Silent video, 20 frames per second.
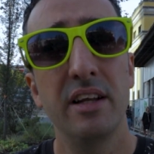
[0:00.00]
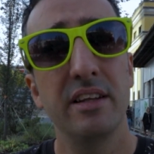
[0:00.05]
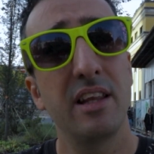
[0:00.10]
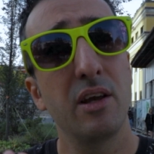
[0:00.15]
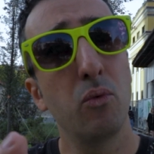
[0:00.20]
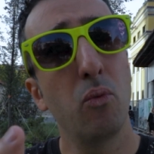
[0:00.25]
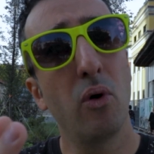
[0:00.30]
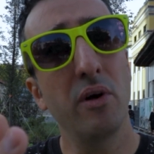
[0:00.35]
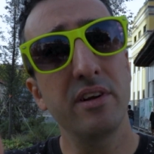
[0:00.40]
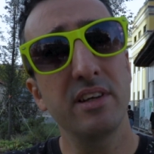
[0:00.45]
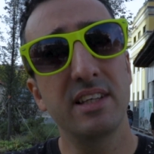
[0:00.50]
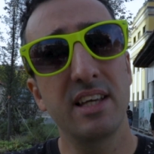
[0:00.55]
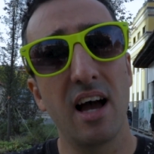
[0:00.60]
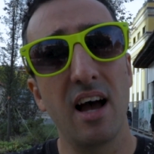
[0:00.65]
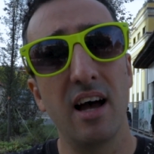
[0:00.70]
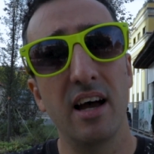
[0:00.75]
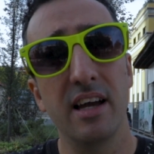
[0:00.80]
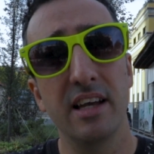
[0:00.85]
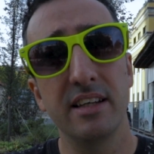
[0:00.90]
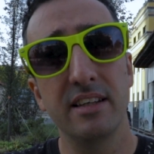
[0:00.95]
They want a
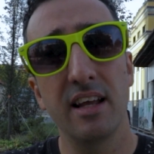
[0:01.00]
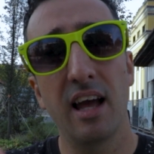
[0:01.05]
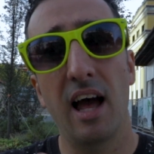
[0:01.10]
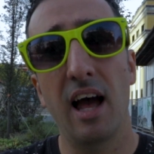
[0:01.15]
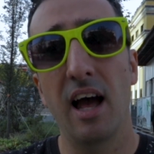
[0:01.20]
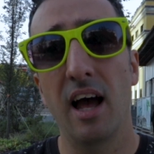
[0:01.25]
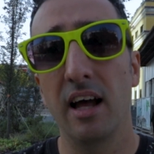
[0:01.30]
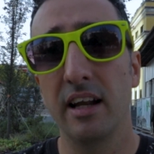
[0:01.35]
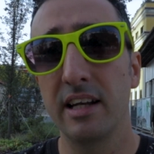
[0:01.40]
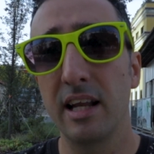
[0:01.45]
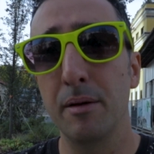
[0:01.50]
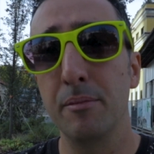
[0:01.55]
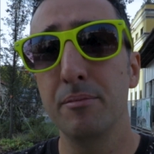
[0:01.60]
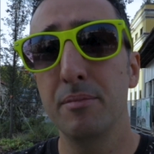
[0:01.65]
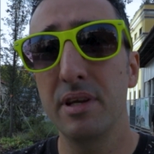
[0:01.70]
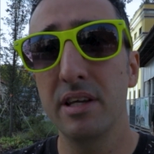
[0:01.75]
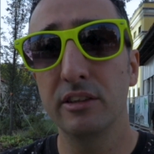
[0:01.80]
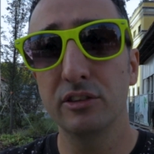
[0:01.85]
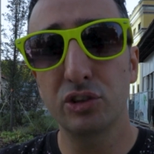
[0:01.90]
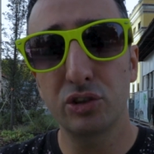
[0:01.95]
guide, and I'm
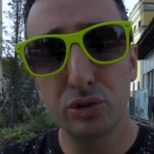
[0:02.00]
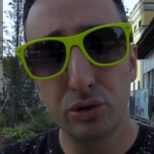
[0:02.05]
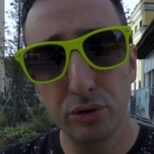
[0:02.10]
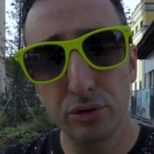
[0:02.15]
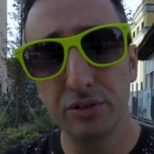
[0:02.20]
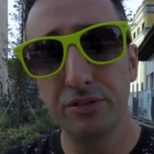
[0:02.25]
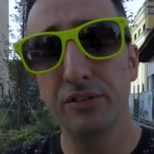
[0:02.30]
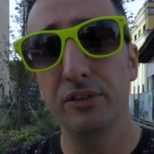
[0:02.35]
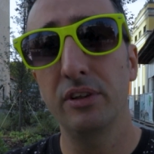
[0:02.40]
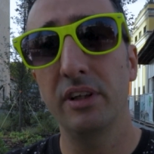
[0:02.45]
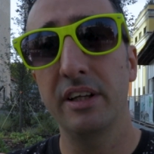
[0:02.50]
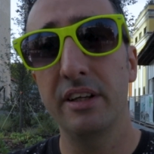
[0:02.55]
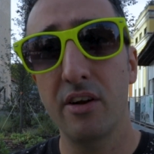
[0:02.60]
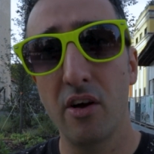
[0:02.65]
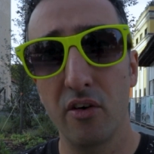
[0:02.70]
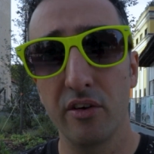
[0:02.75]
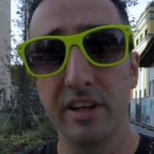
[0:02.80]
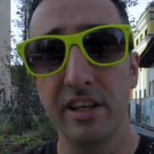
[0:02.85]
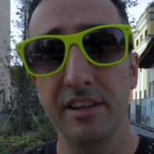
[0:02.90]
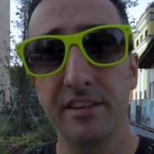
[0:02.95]
being truthful and
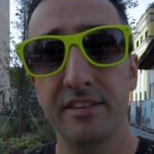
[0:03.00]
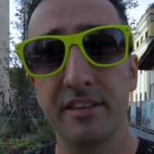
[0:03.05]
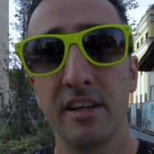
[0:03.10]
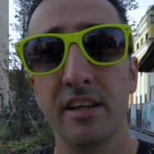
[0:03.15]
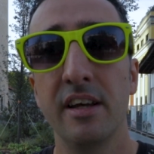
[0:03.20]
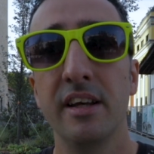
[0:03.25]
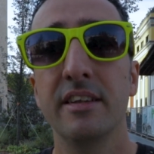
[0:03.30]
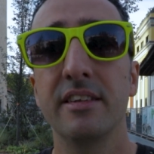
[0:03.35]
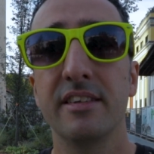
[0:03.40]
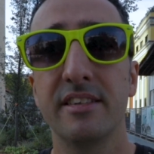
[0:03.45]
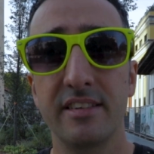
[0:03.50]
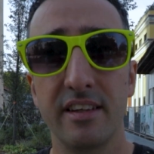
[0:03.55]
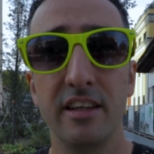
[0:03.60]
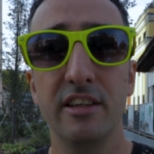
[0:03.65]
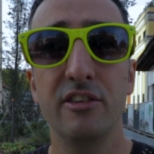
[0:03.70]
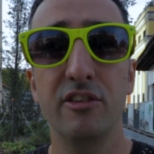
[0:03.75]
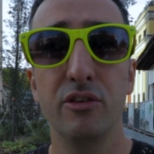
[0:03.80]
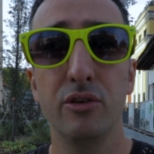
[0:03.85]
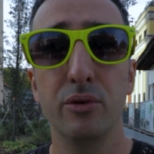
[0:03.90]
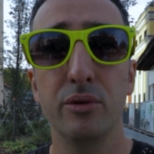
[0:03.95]
honest to
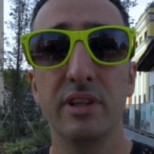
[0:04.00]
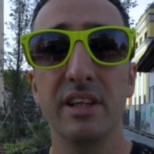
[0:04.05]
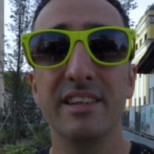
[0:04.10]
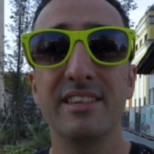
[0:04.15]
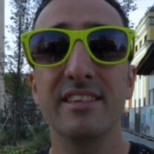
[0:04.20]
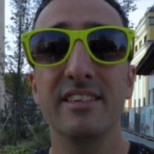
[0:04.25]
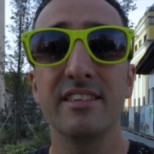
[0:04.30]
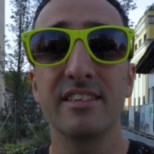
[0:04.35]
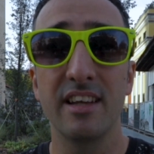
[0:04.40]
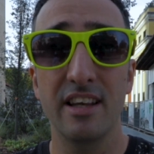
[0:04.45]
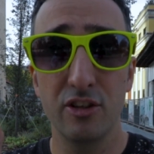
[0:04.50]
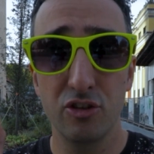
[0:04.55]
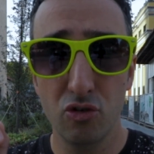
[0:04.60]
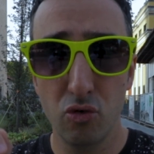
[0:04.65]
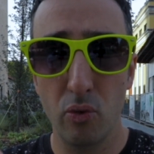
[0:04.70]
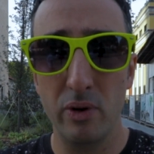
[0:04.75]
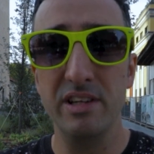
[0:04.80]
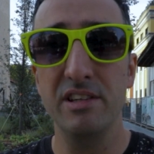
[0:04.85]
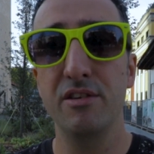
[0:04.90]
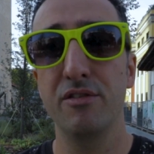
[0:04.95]
say to you this is
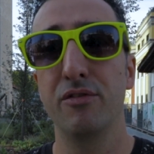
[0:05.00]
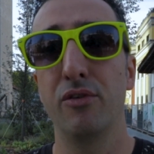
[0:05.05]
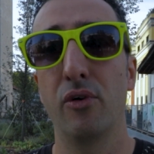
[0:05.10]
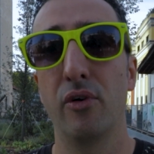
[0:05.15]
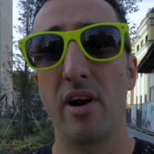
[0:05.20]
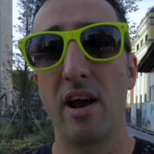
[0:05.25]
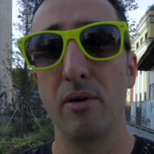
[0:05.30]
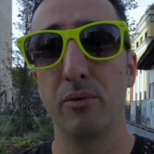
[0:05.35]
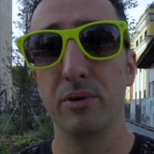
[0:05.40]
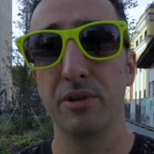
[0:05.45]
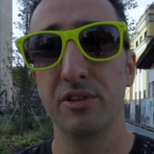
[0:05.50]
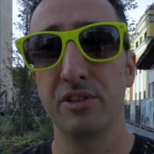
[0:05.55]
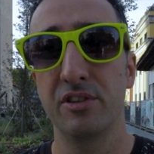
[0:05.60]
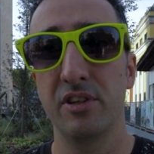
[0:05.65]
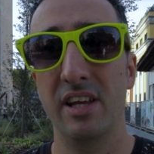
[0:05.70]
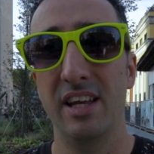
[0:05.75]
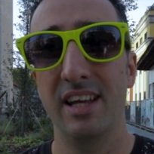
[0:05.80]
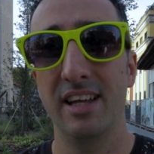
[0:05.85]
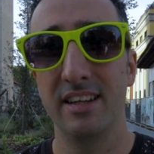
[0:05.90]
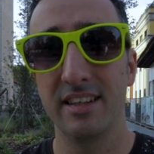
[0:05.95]
24 hours
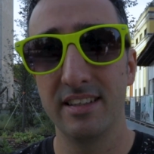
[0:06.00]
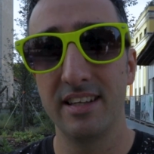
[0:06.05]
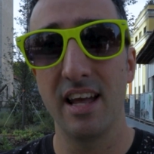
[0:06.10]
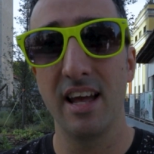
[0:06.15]
in a